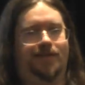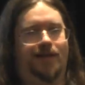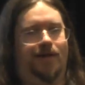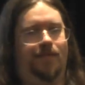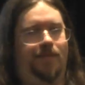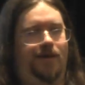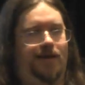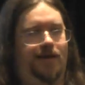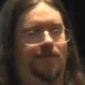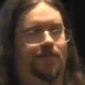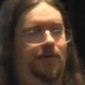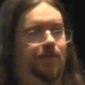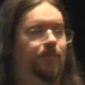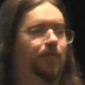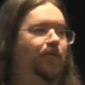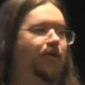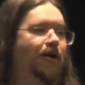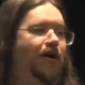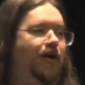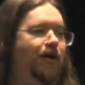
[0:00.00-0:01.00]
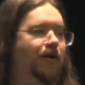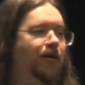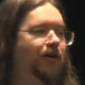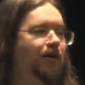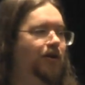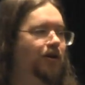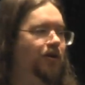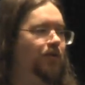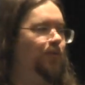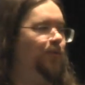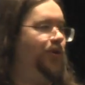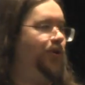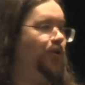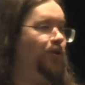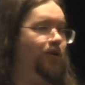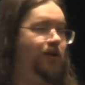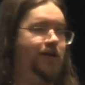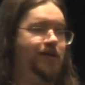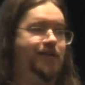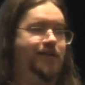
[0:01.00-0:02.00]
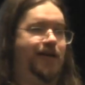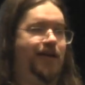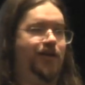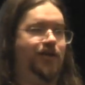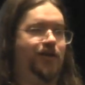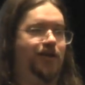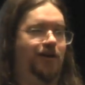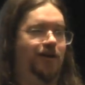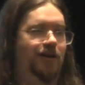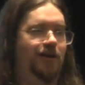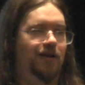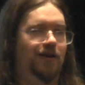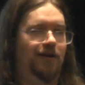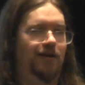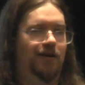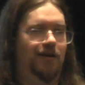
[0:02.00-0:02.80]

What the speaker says: that many people are where your organization